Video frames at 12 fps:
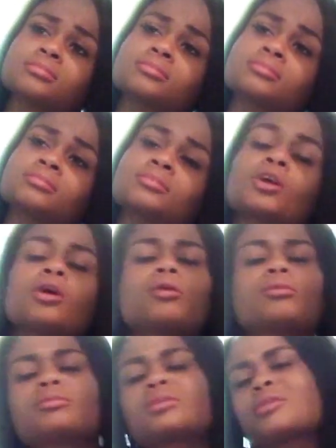house.
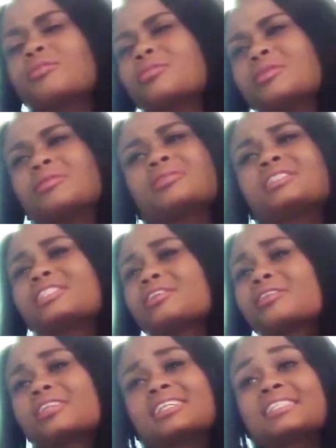Oh, no, it's
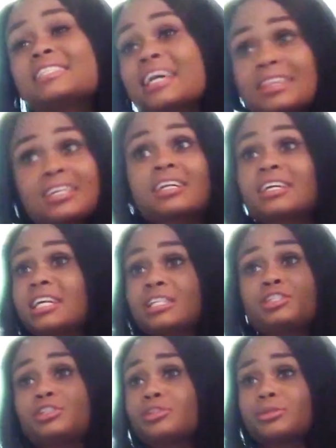certainly nothing
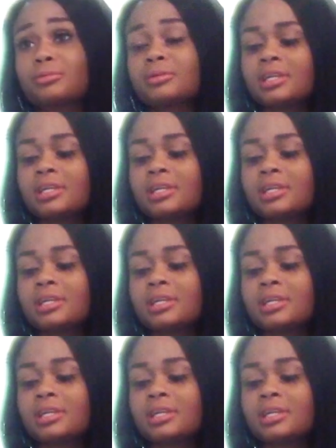against you.